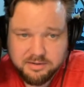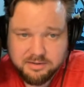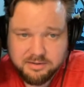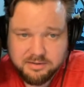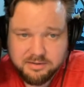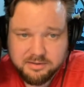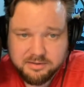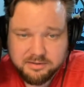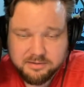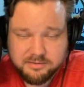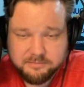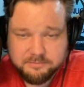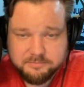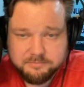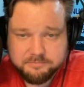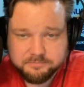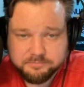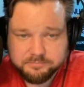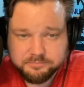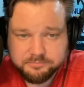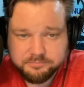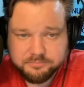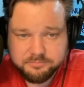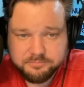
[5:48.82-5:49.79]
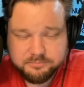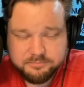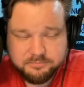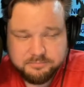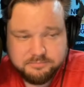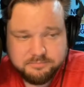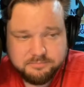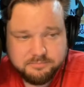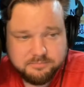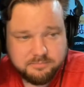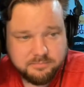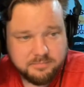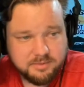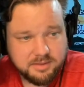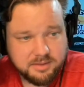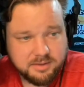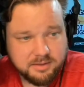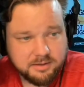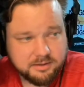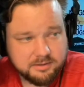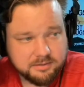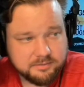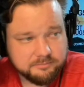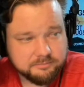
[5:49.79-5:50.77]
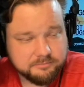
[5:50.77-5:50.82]

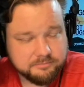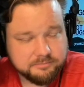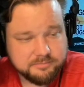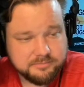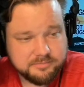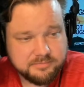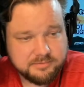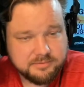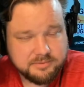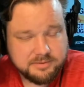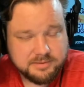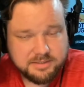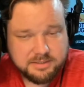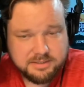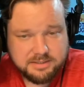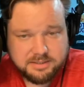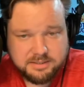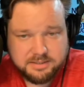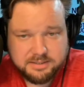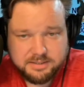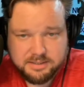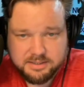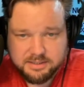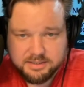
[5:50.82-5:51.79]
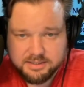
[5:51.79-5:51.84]
[no speech]